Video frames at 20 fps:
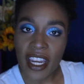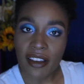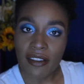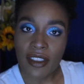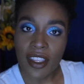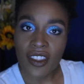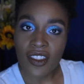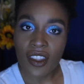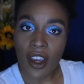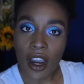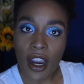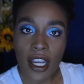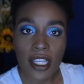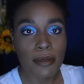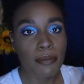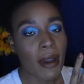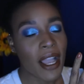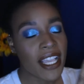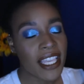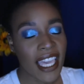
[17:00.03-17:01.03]
the Stars
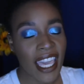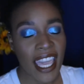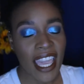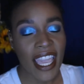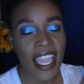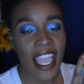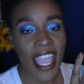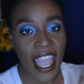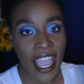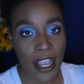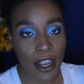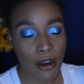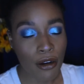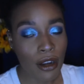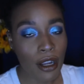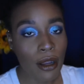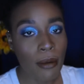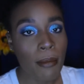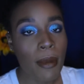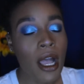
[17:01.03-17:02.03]
by Kay
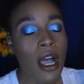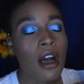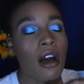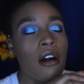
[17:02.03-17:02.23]
Ankrum.